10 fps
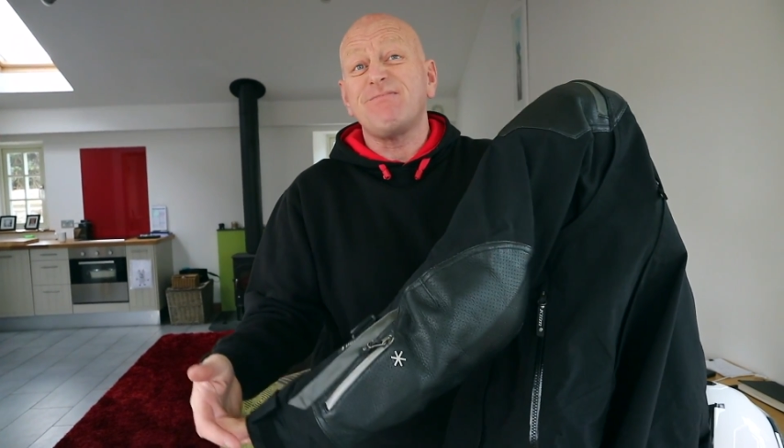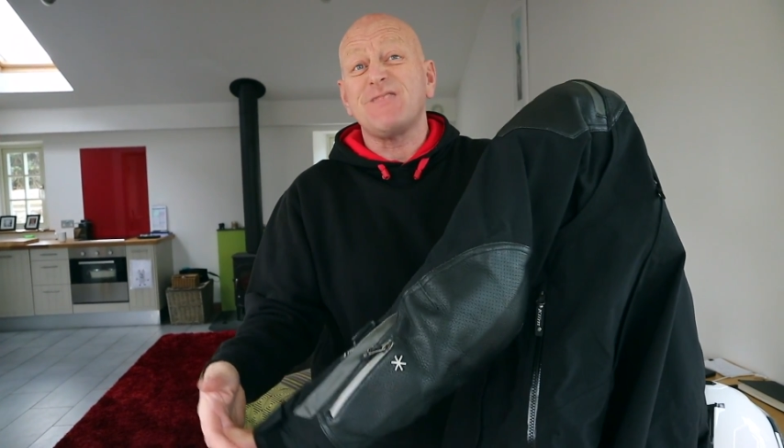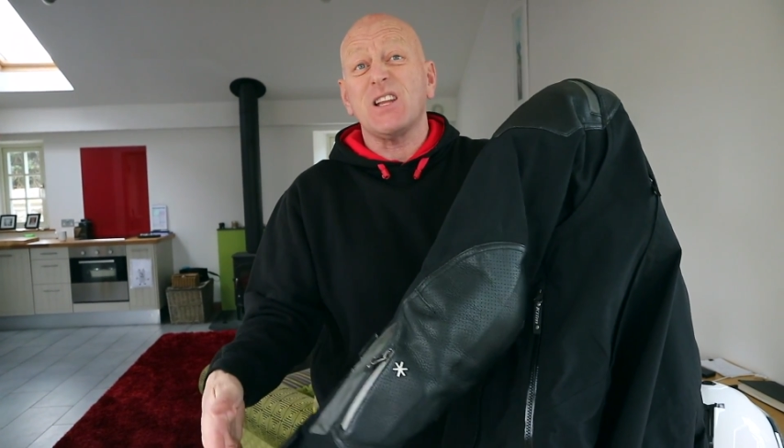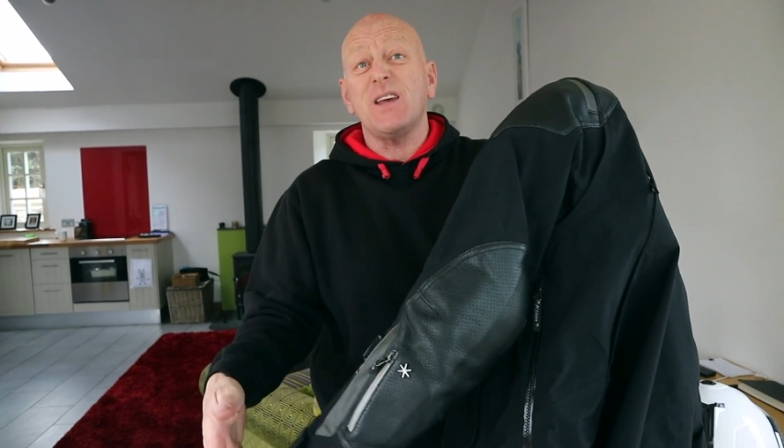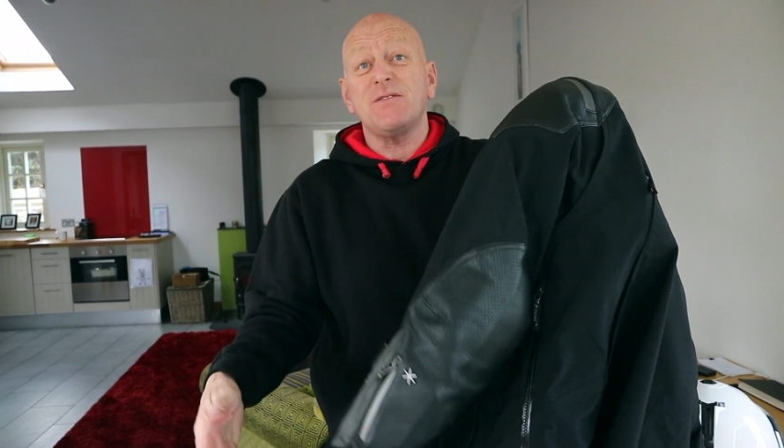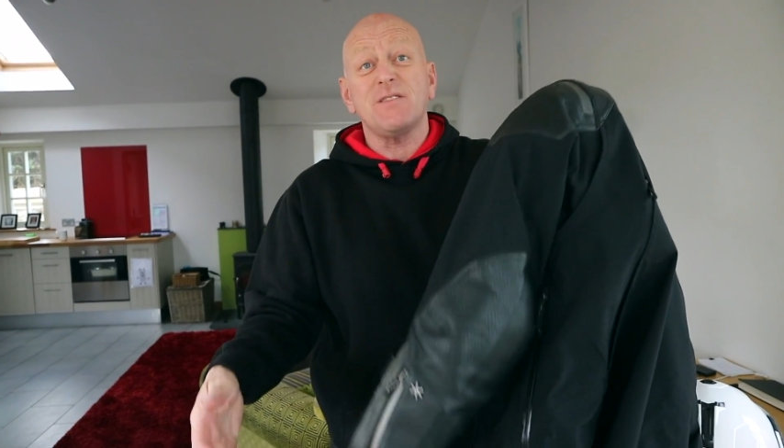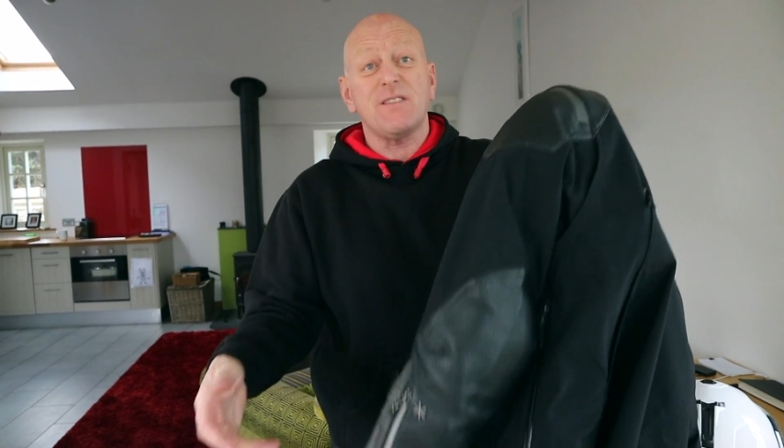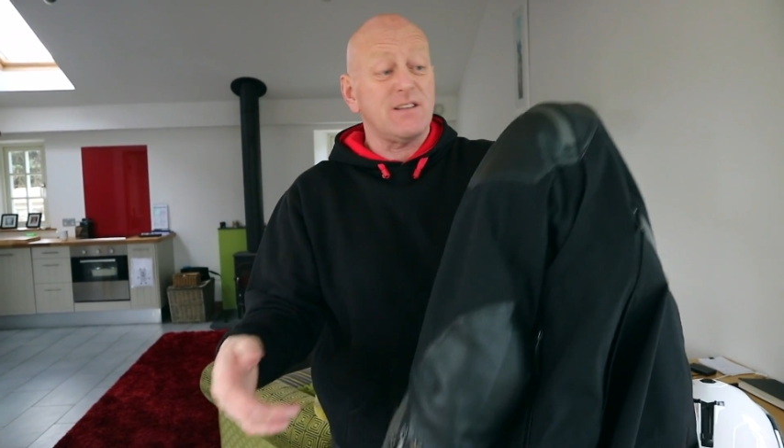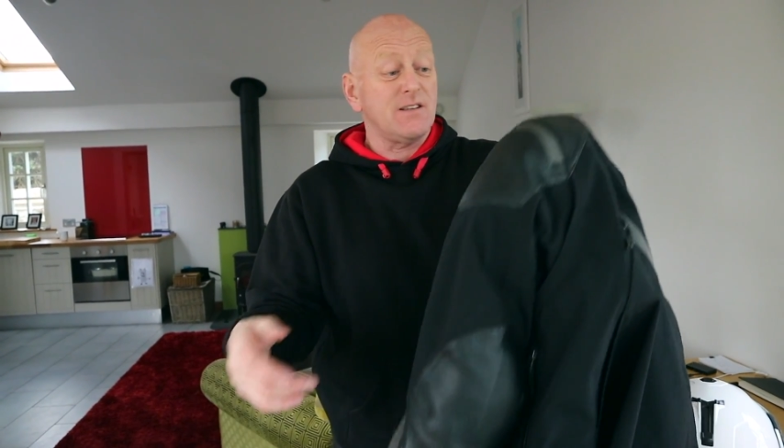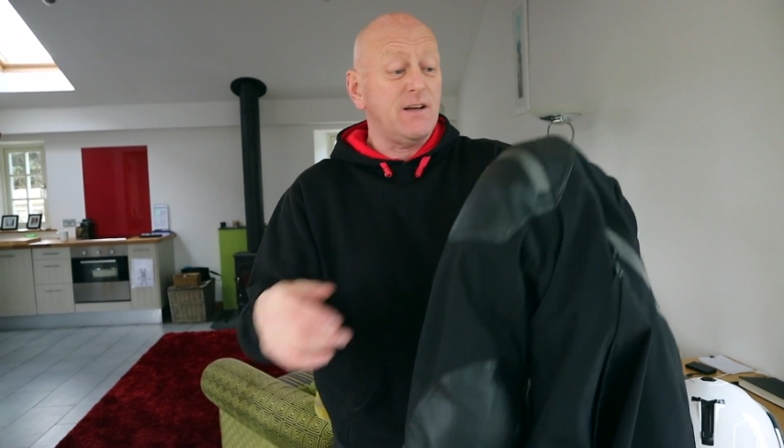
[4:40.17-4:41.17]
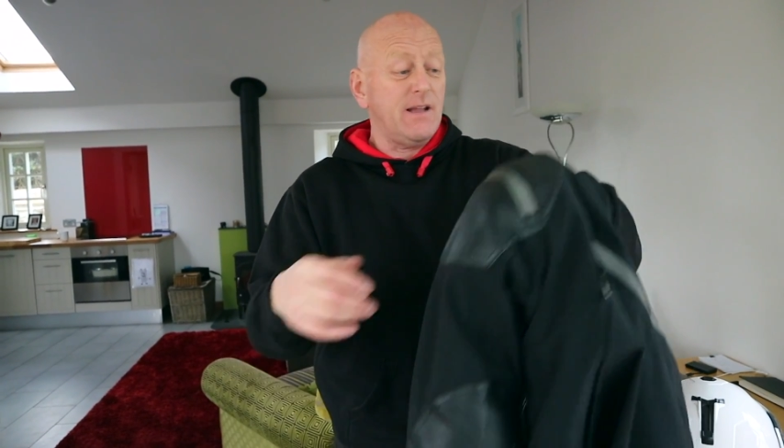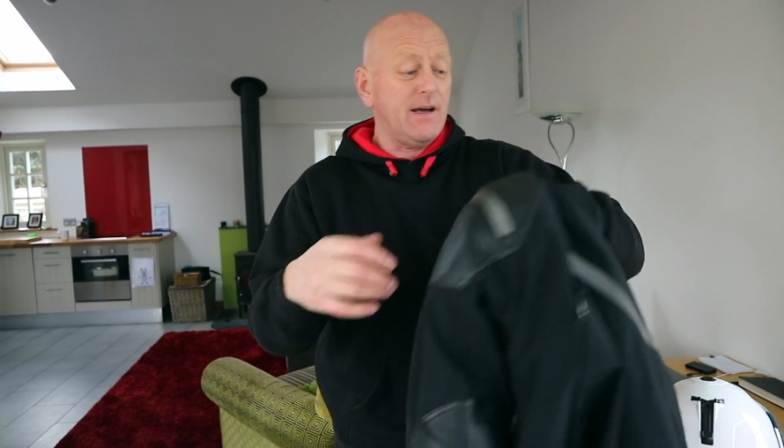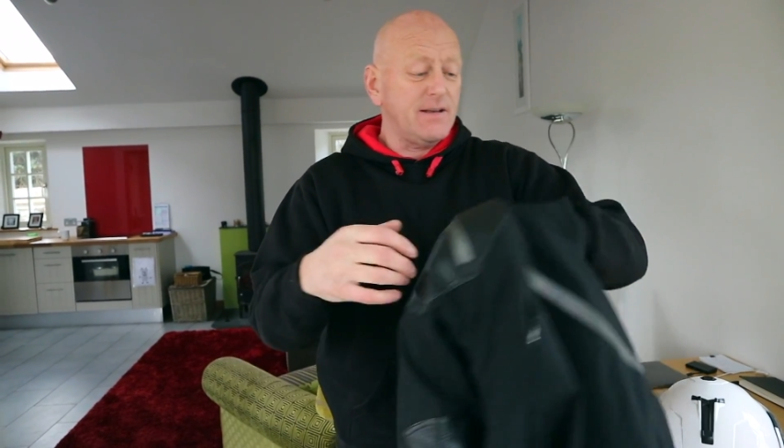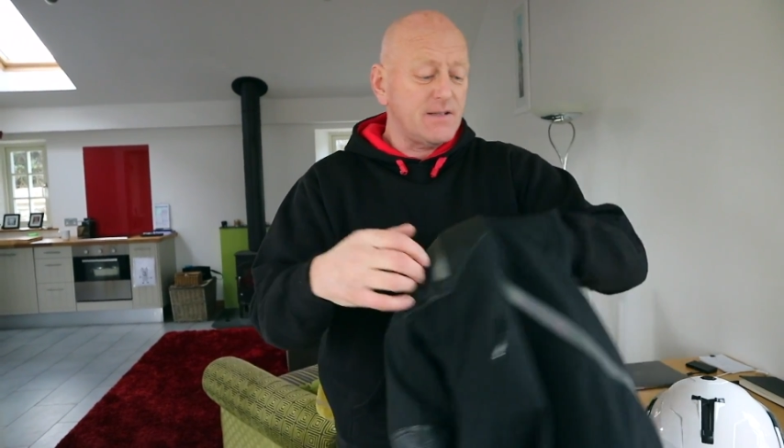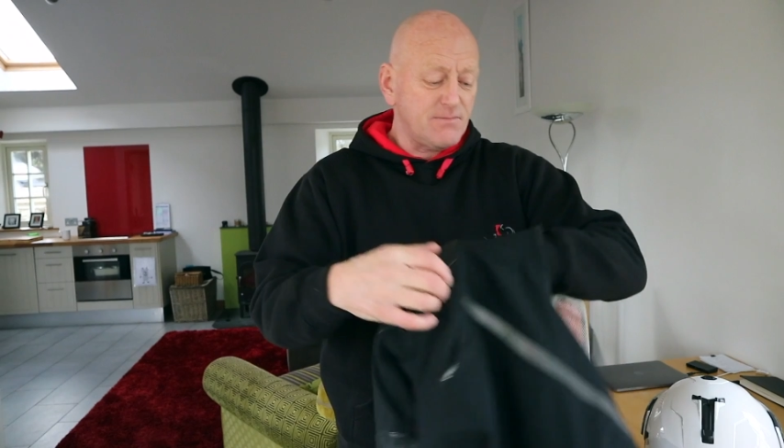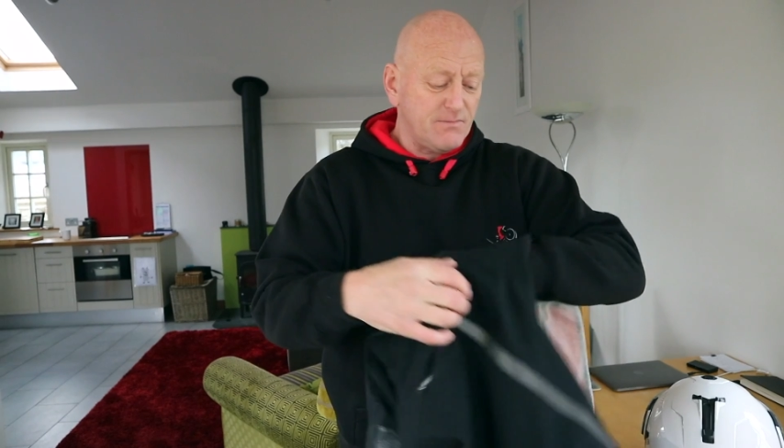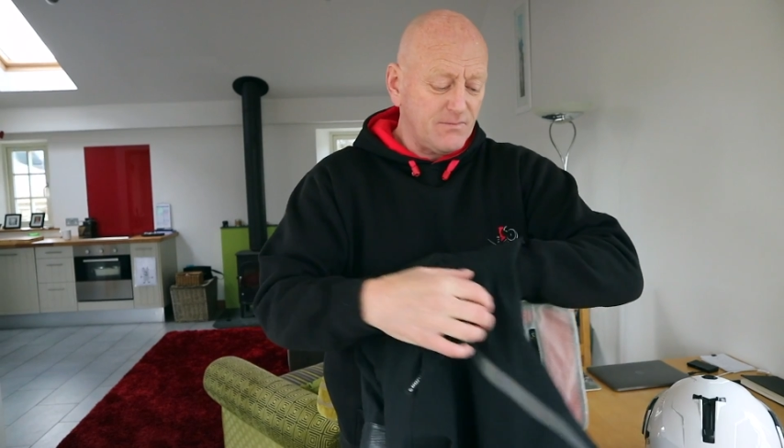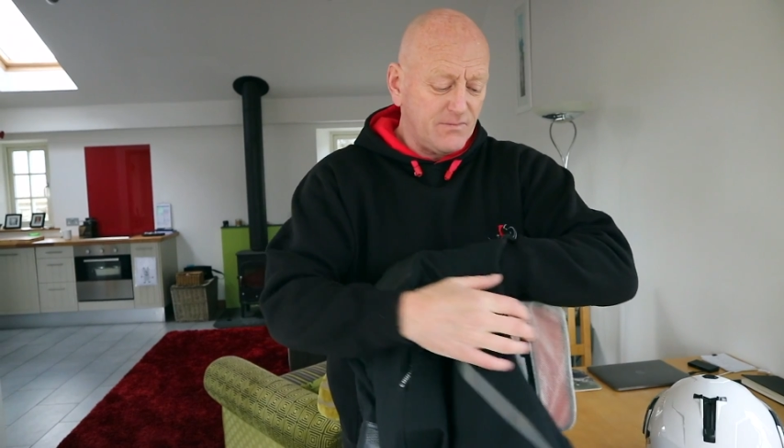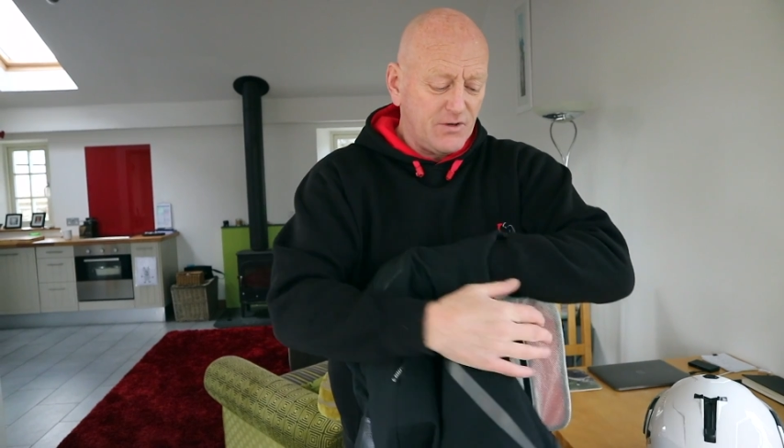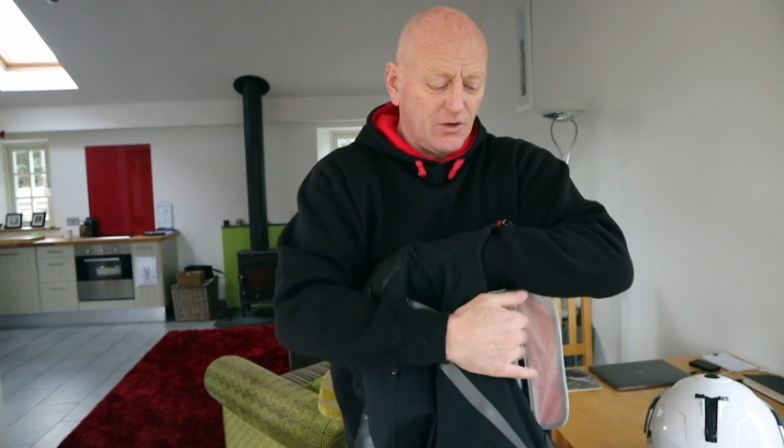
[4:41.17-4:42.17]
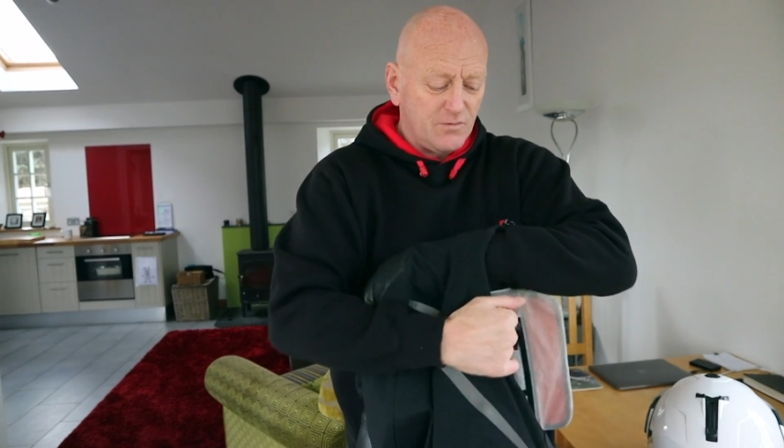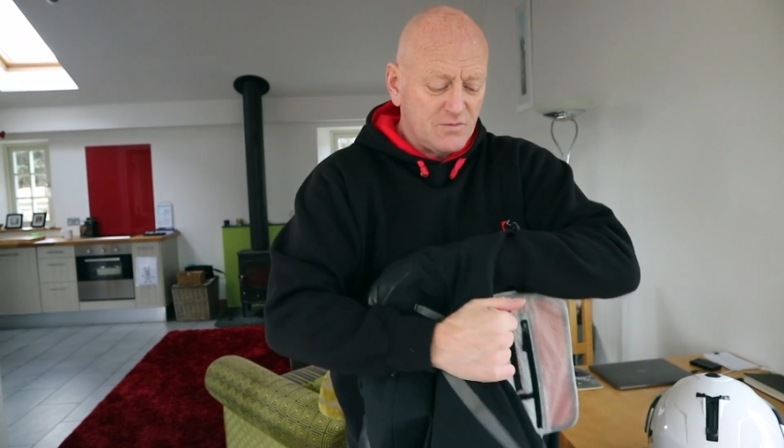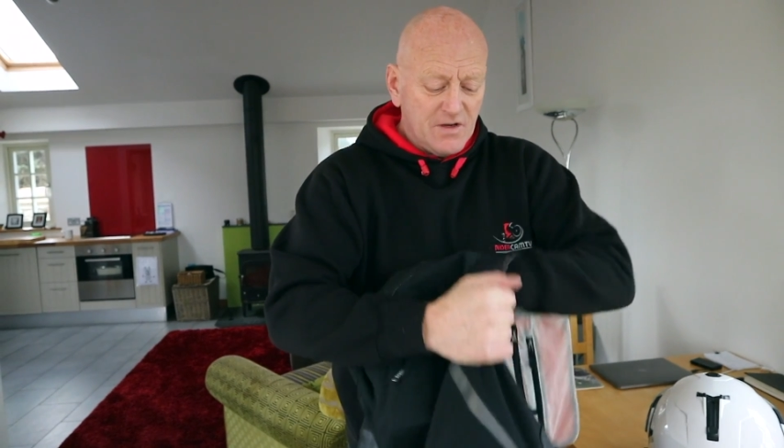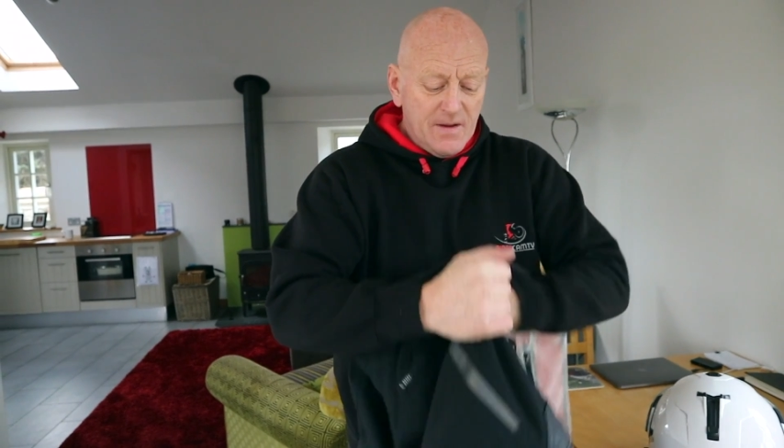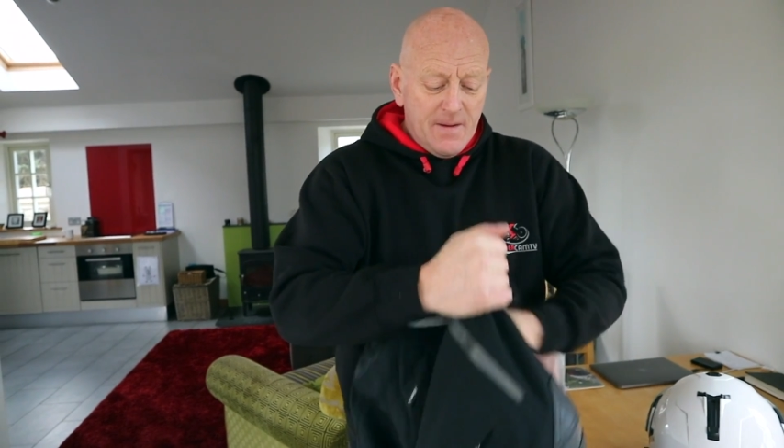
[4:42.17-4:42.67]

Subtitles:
sleeves and things like that, and it cups.